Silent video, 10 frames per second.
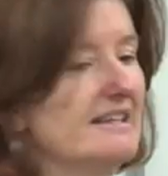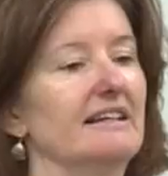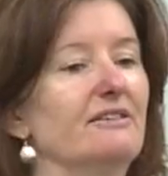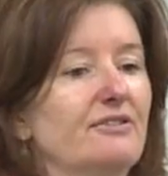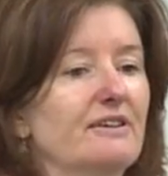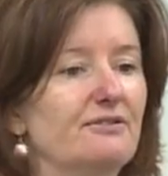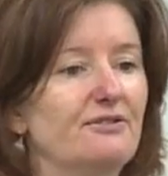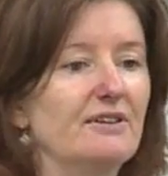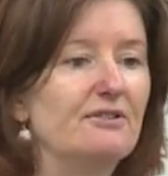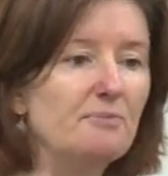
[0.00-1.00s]
thing?
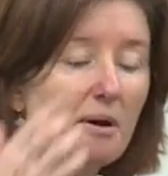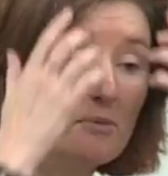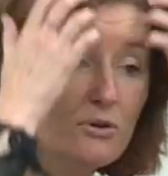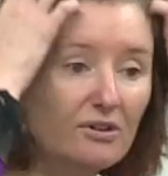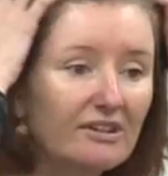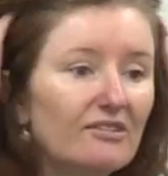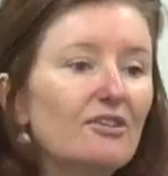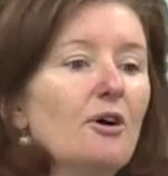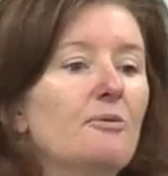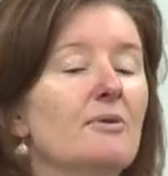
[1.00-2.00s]
If my mood is
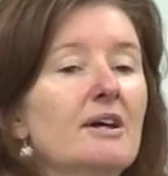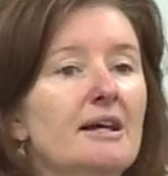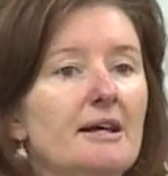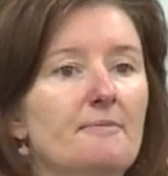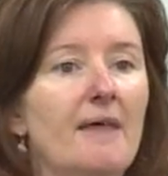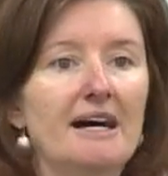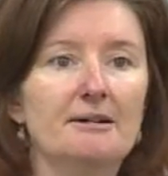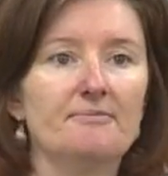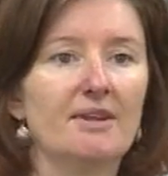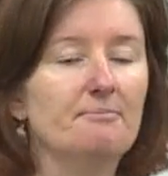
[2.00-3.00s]
so
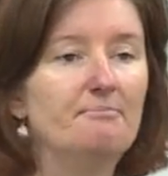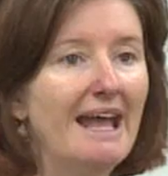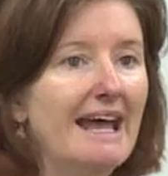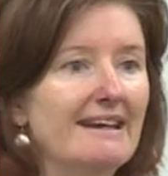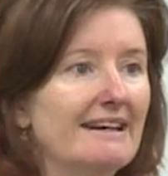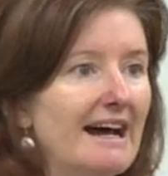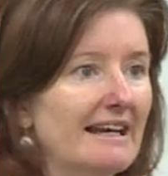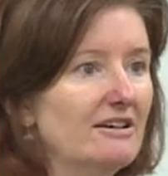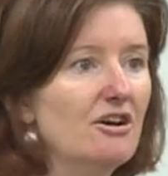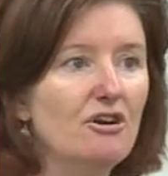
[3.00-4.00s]
bad and
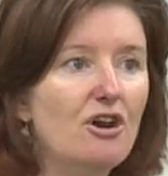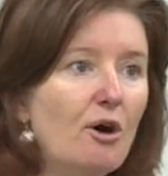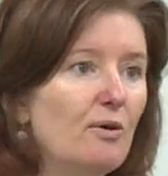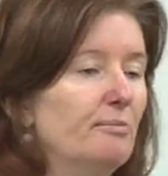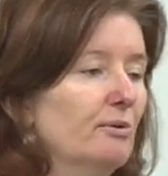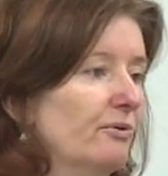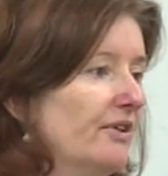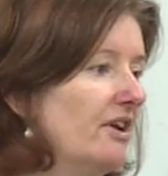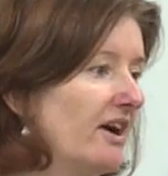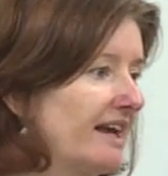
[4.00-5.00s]
unknowable,
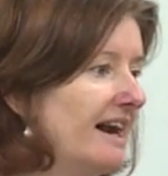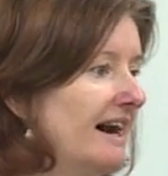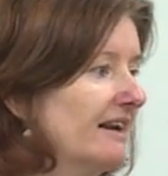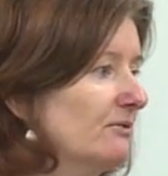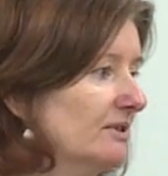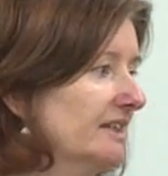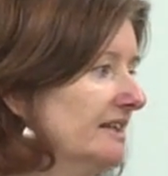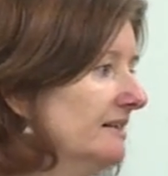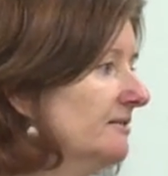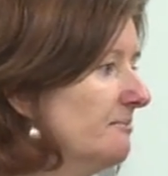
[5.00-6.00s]
then I can't
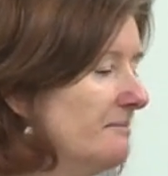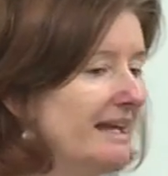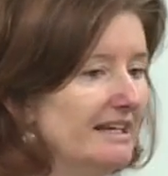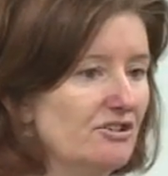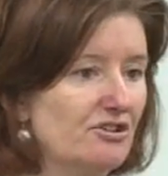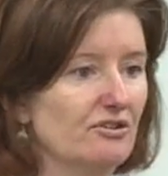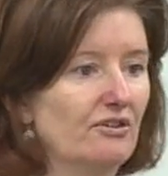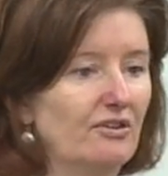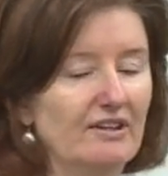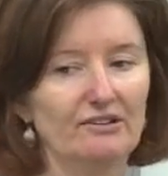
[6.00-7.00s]
really manage
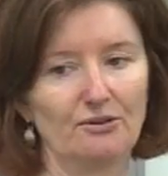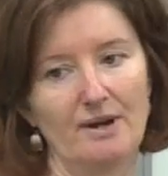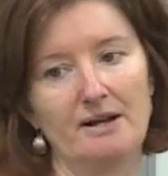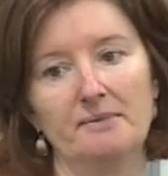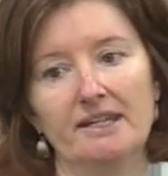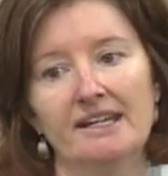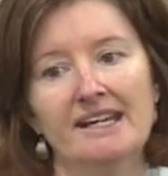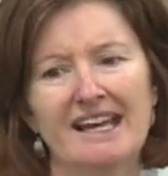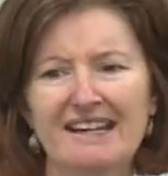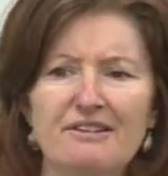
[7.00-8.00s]
the things around me.
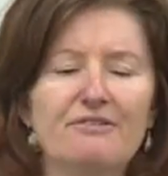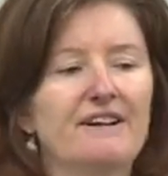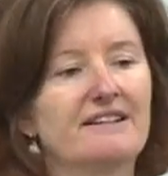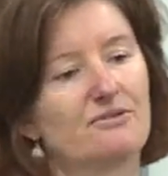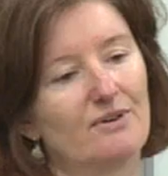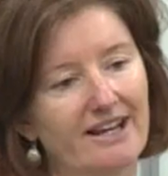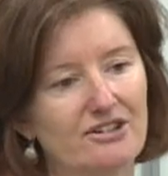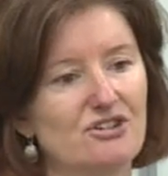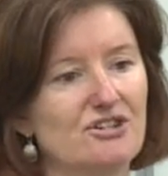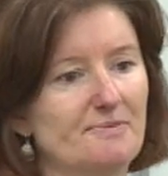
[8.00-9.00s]
And it affects
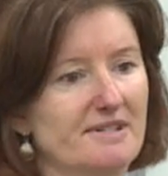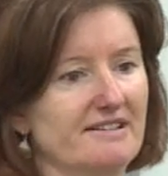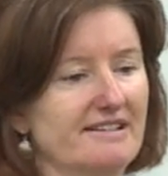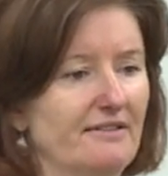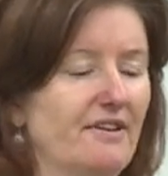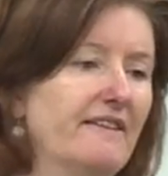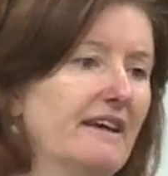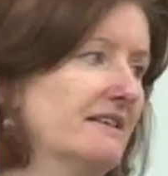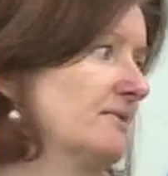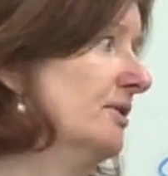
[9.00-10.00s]
relationships and stuff like
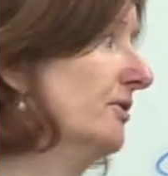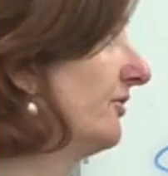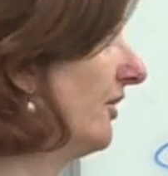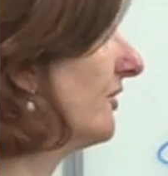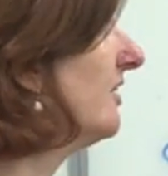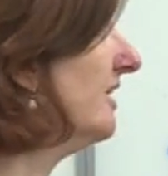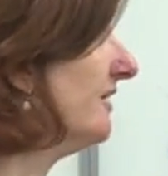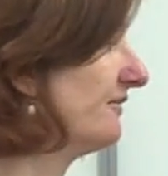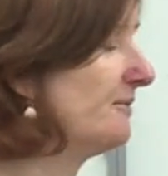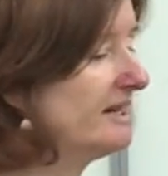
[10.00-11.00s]
that as well. So
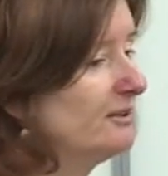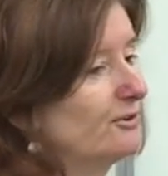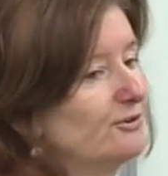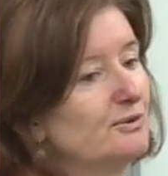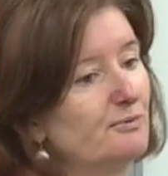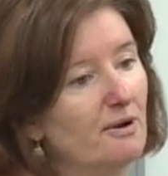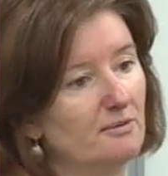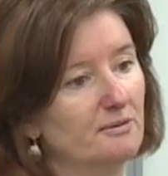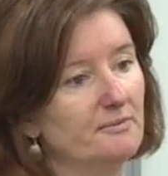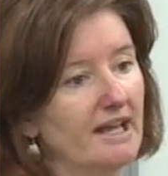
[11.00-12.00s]
for me it was a real
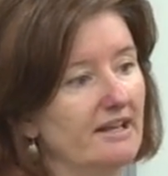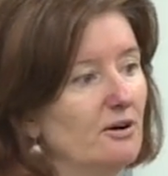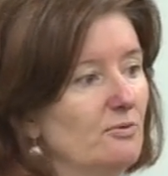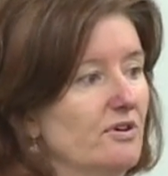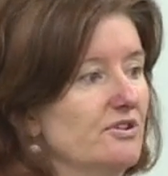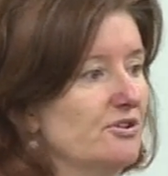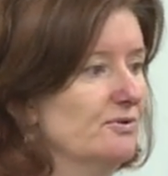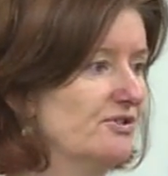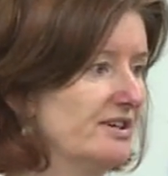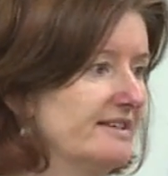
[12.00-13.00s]
problem and I wanted
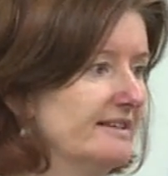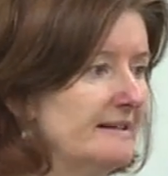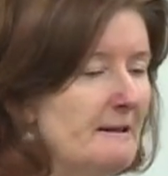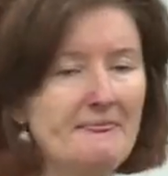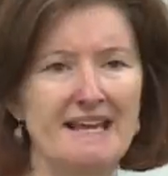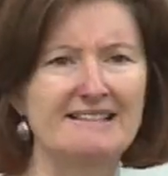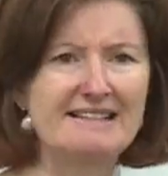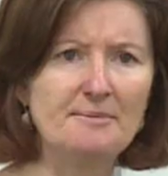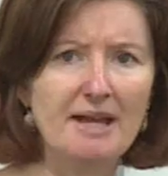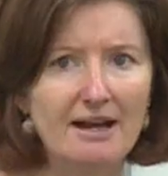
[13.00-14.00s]
to address it. And
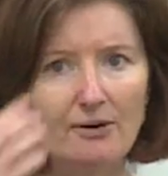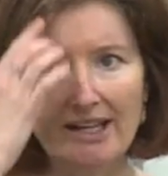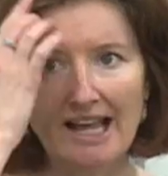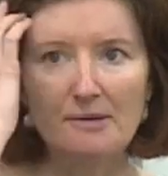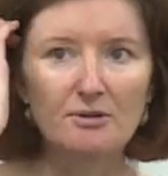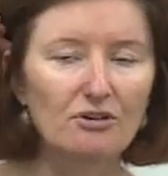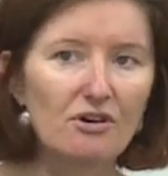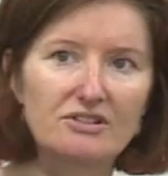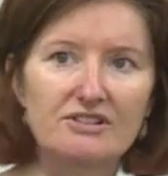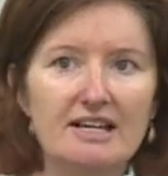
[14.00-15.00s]
somehow I came
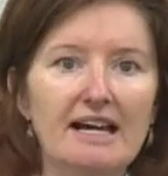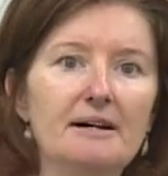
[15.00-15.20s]
across